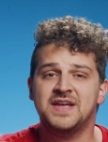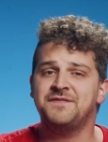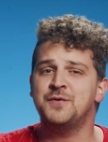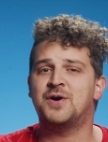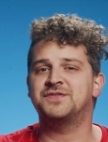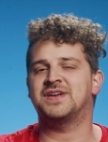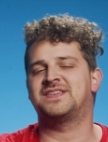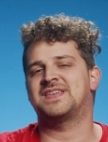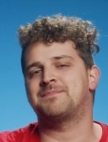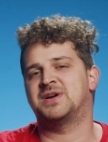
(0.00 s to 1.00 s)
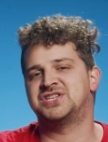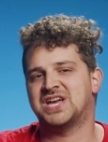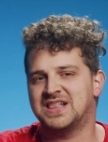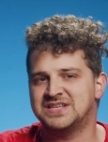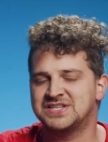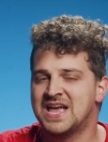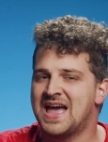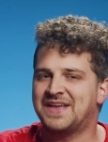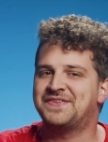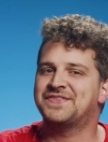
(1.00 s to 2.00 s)
if you want to accept my challenge
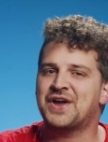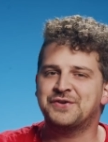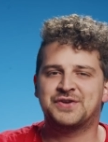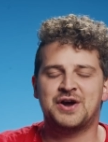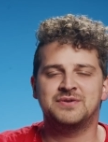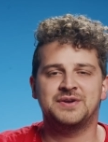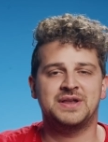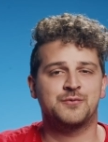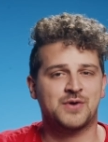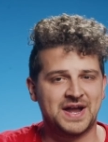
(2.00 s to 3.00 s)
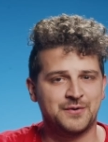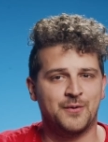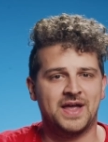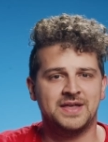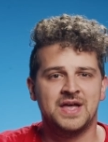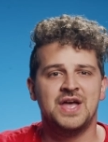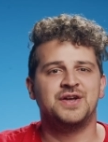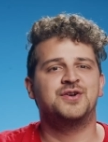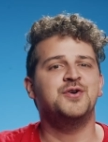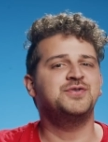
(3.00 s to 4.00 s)
and start downloading right away,
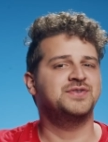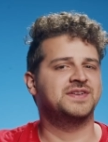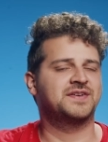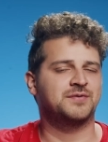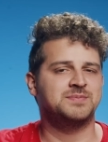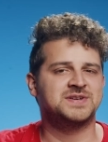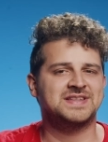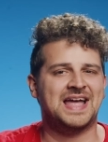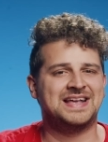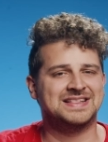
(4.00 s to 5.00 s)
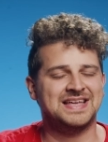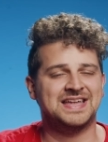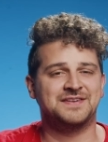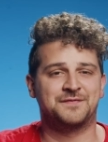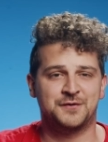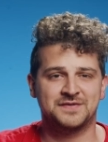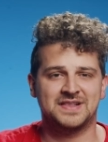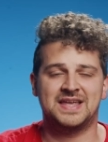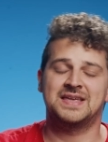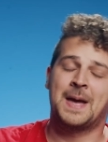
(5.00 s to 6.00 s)
go to the description and click in the first
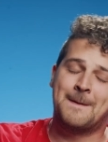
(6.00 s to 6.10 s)
link